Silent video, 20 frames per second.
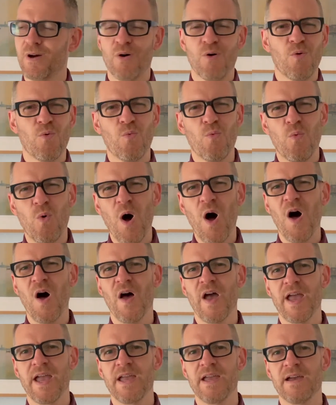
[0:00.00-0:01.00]

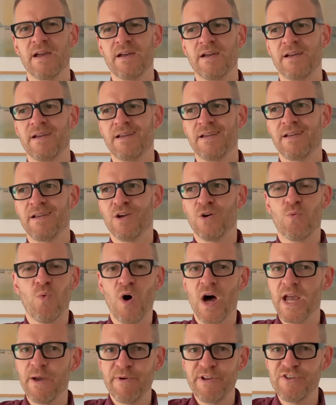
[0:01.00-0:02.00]
Why?
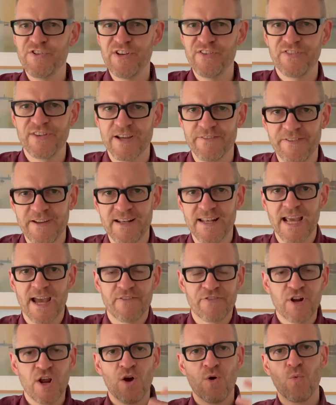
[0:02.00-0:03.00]
Why when she's nothing left?
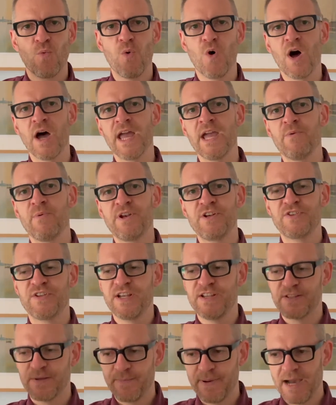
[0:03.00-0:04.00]
Why when
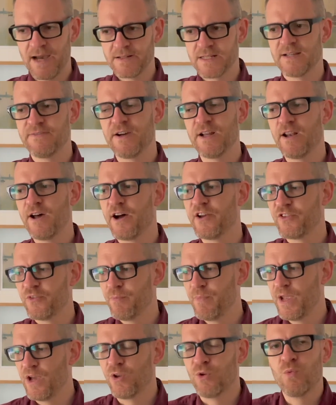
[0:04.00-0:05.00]
she's about to have her last
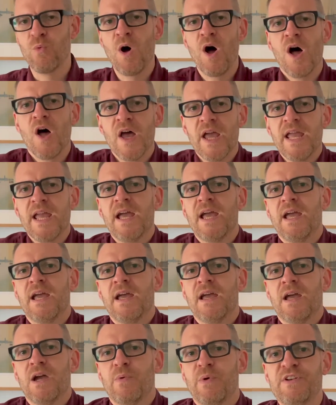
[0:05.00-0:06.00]
meal? Why
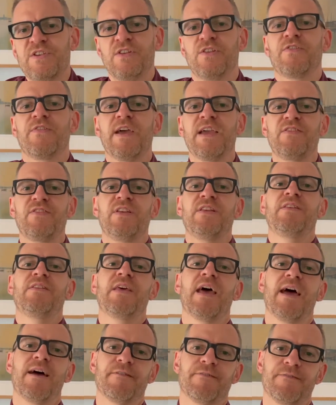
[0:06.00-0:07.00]
when she's facing
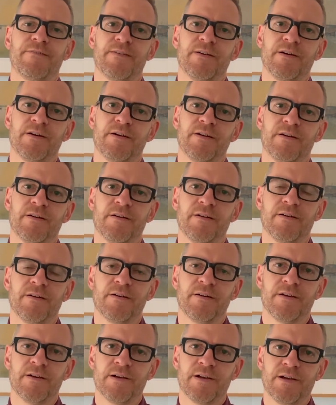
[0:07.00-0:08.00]
death
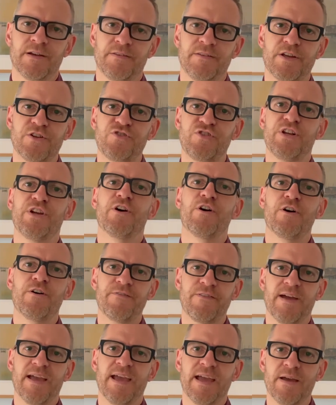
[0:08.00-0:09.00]
does she
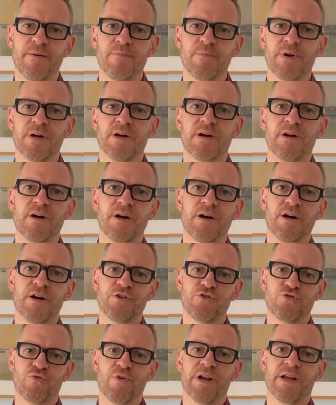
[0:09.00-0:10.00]
offer him a
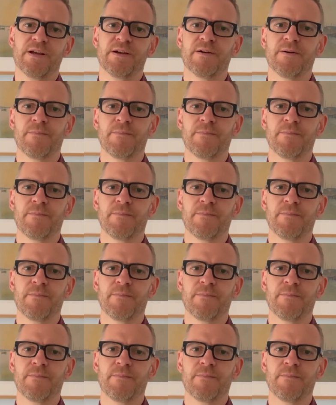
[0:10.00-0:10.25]
drink?